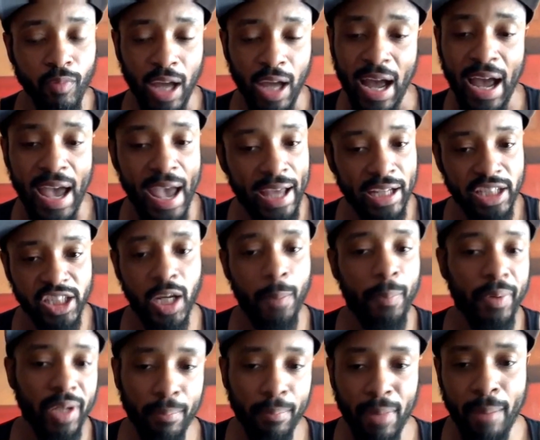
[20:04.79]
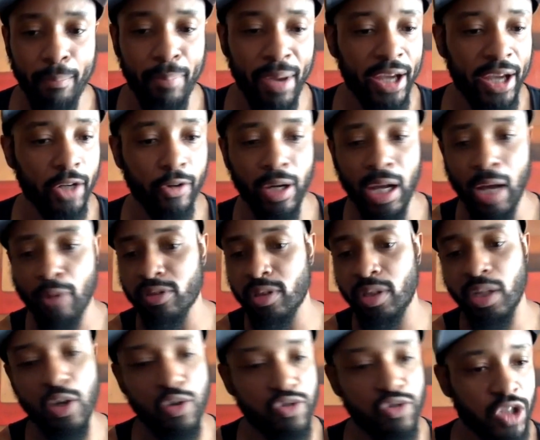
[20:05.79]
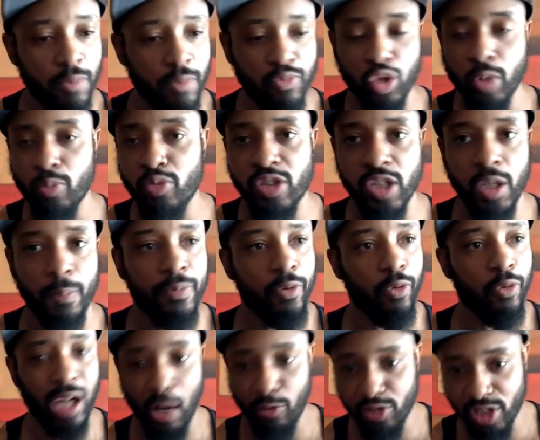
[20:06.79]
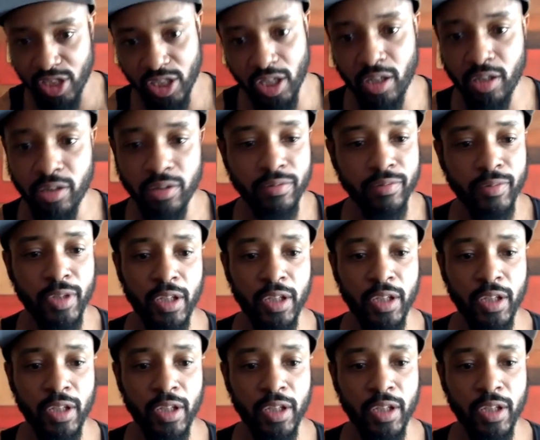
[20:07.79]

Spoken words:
I had jumping in my background. I was a long jump, triple jumper when I was young